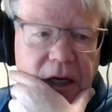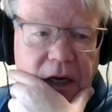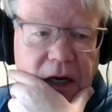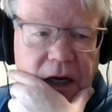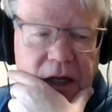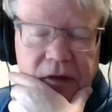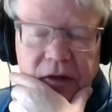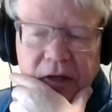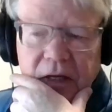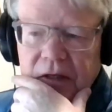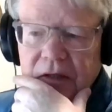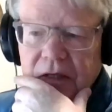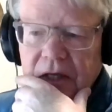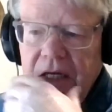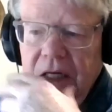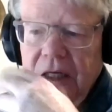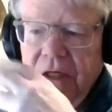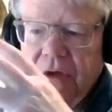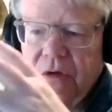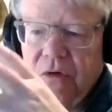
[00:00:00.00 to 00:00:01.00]
I think, that
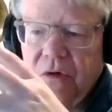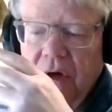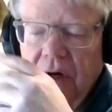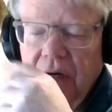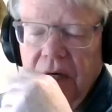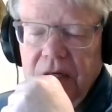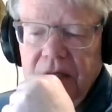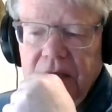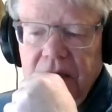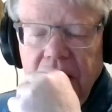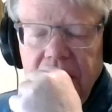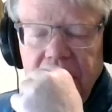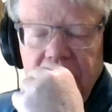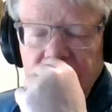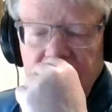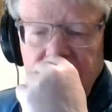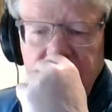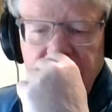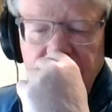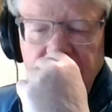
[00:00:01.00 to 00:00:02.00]
he's drawing
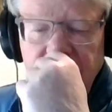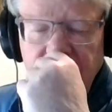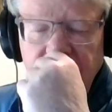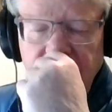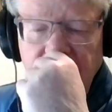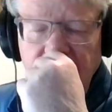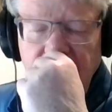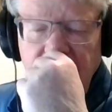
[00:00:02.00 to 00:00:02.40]
attention to.